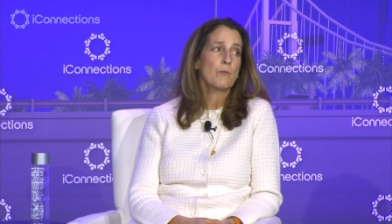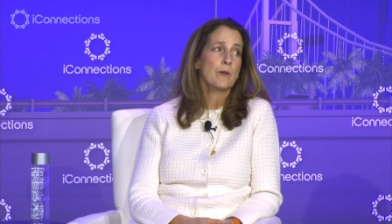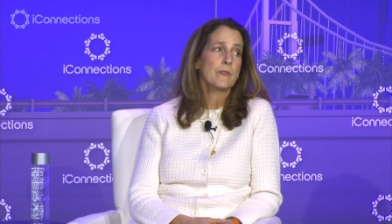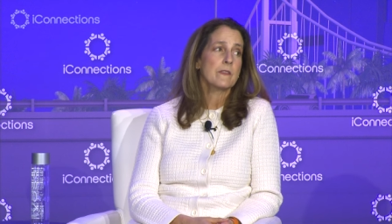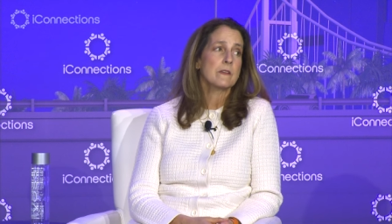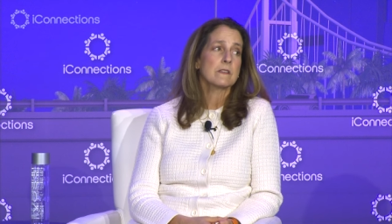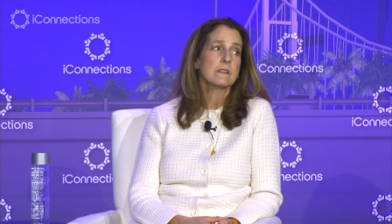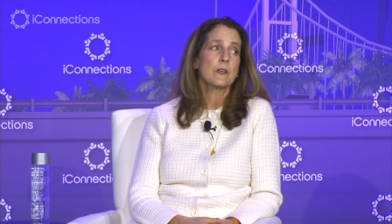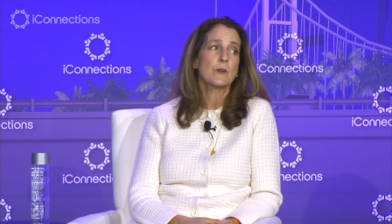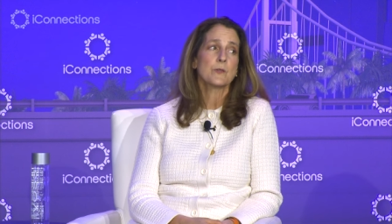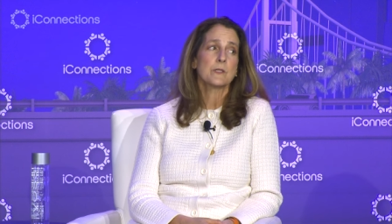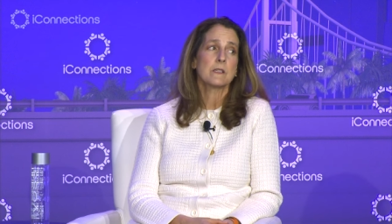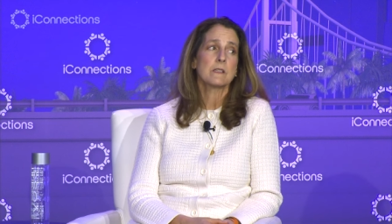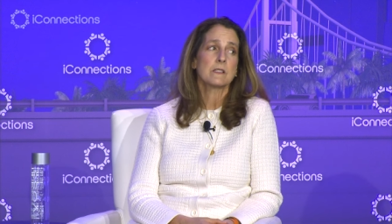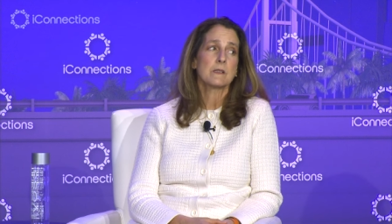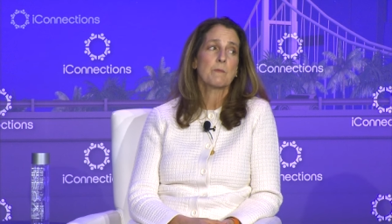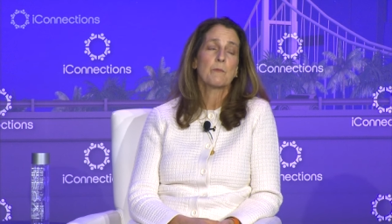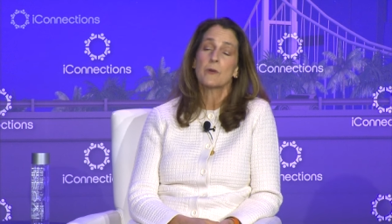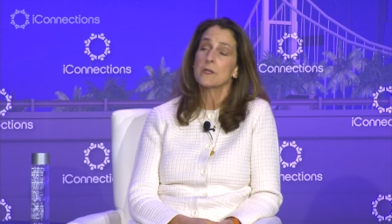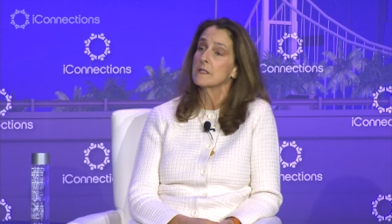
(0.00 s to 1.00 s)
with the
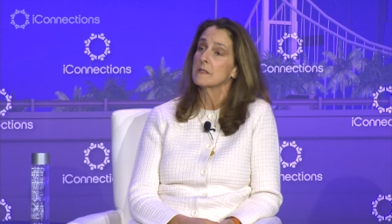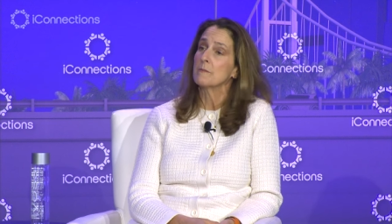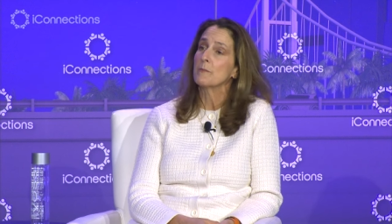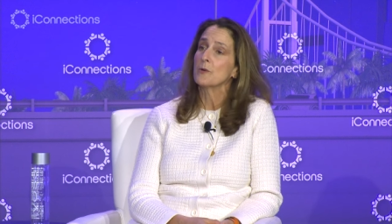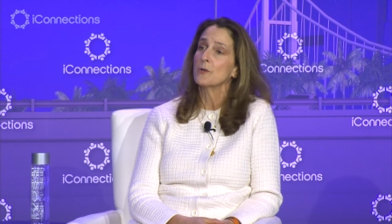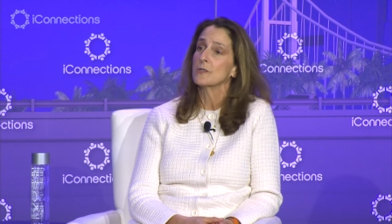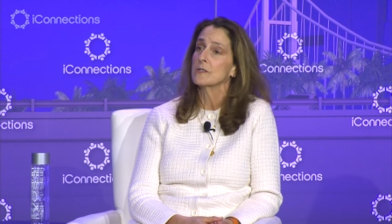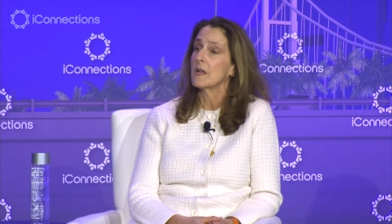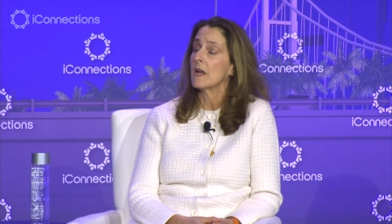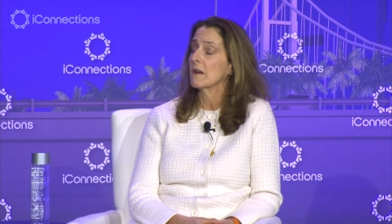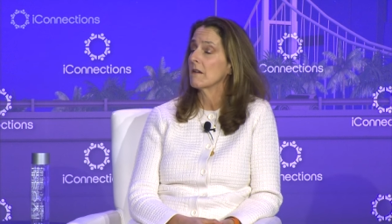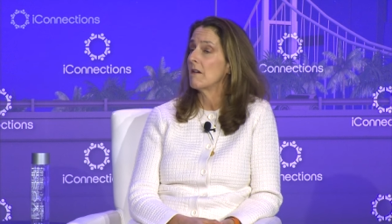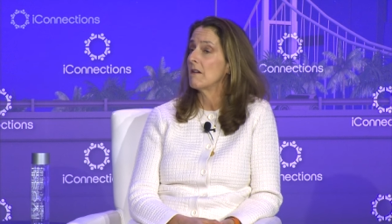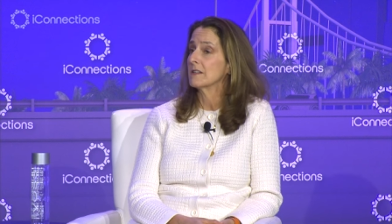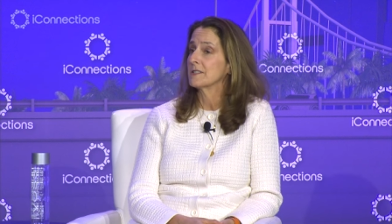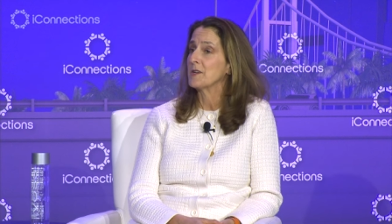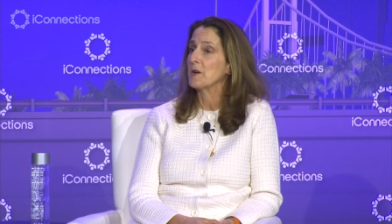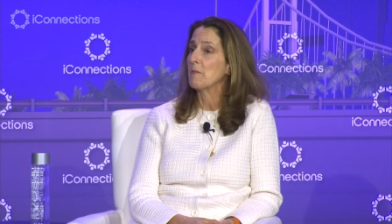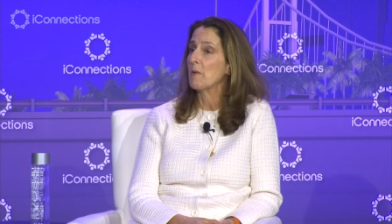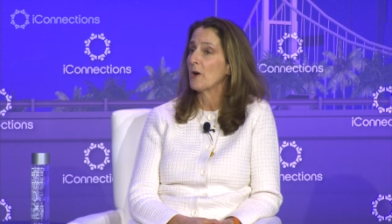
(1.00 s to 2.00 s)
associates and principals at
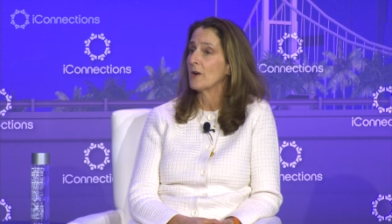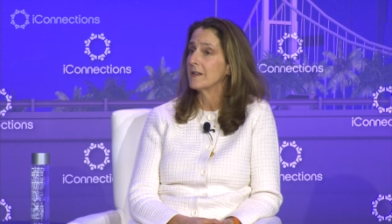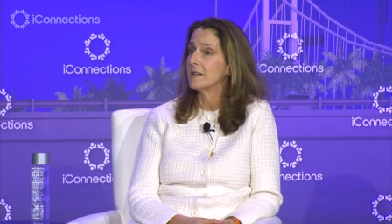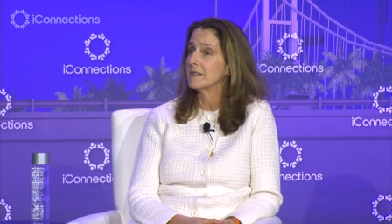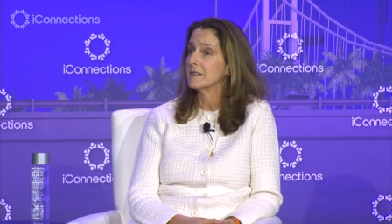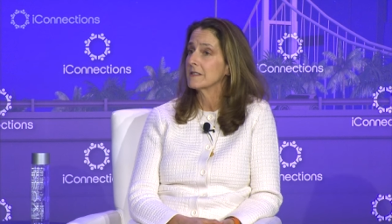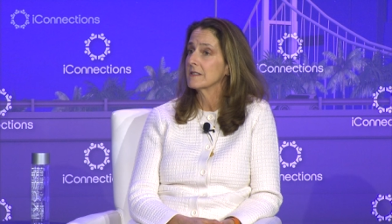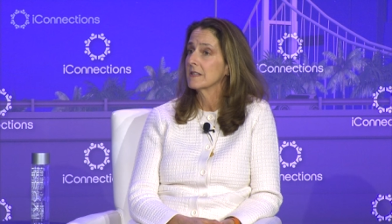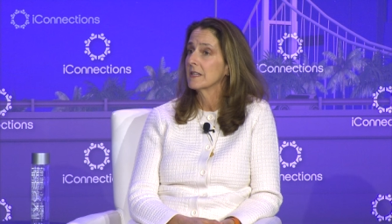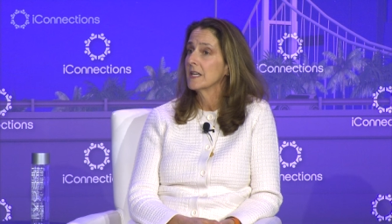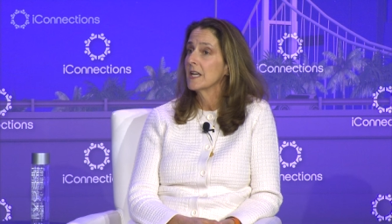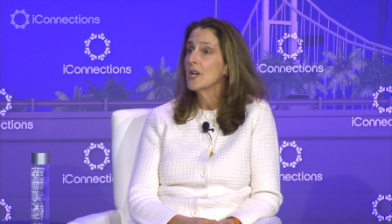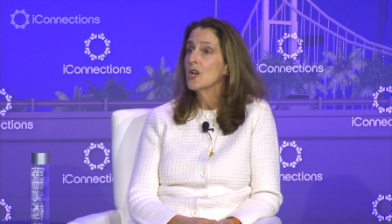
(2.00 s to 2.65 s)
cocktail parties.